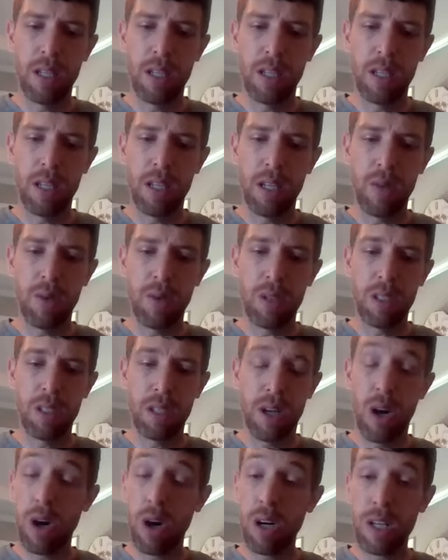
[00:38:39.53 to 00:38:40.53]
it was the
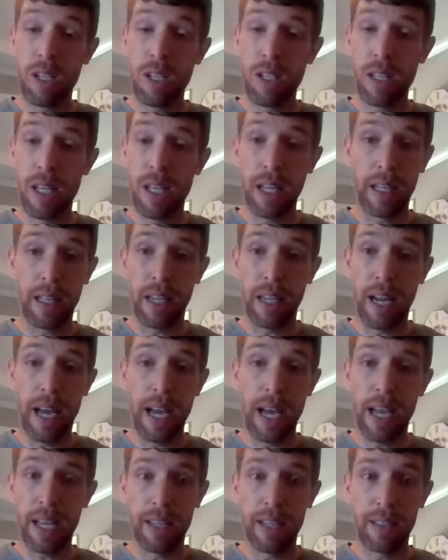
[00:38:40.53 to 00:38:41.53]
hardest thing that
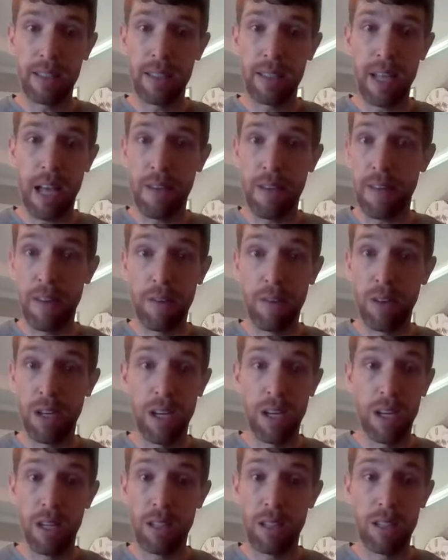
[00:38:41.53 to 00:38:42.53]
I have ever
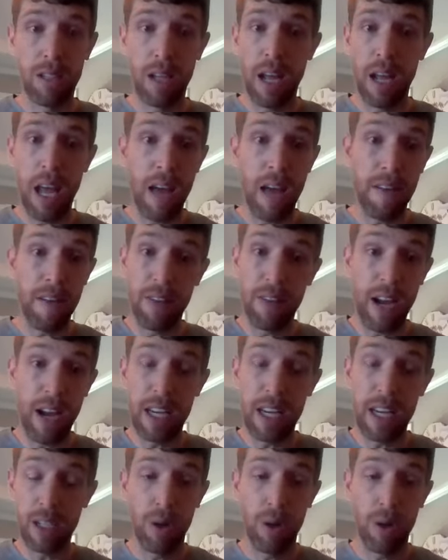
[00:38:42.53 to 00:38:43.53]
done. I have ever had
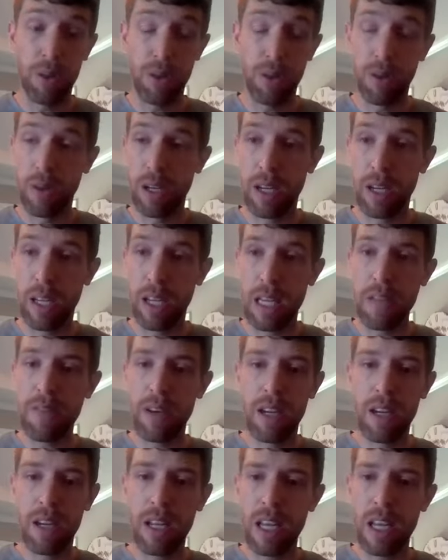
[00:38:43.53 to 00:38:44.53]
to go through, and
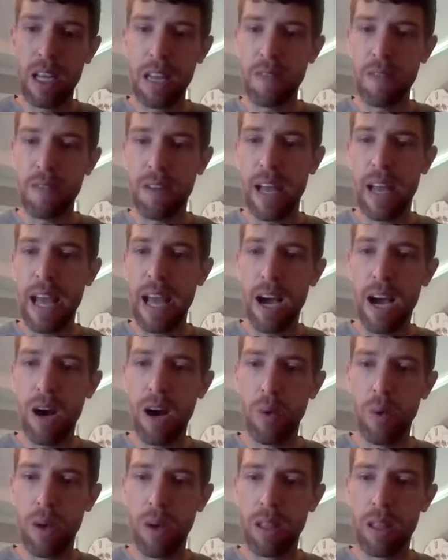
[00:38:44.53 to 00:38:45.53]
even even now
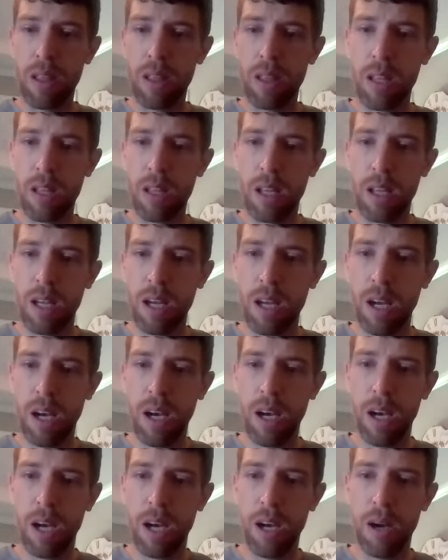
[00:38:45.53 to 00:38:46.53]
with,
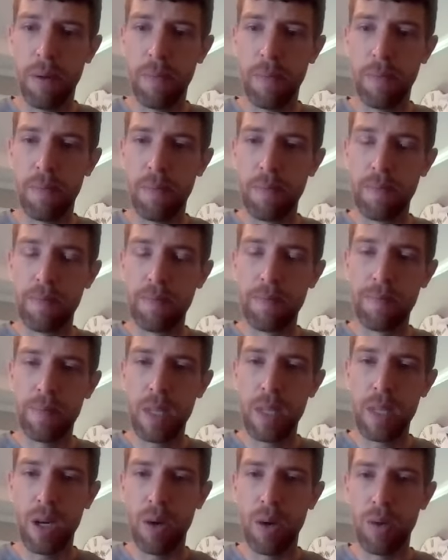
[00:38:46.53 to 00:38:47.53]
um,
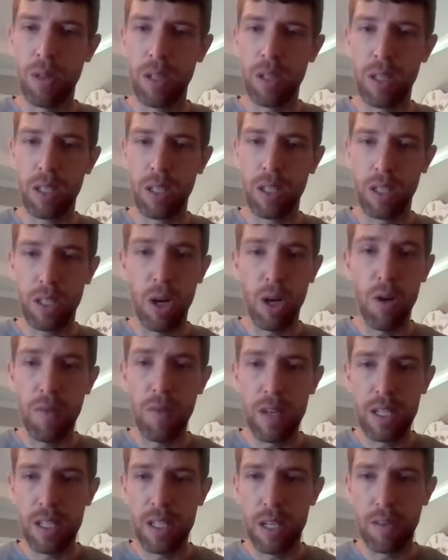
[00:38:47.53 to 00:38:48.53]
you know, the the
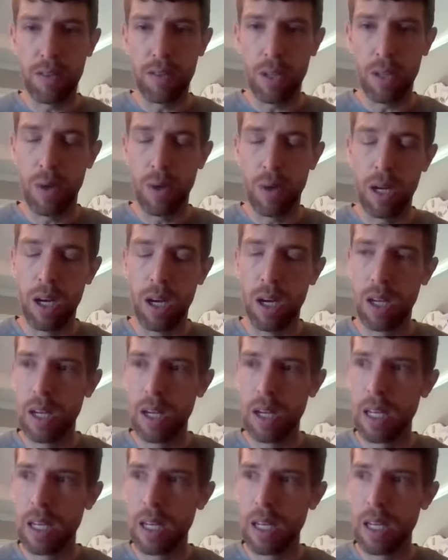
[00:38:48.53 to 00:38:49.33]
COVID stuff going on,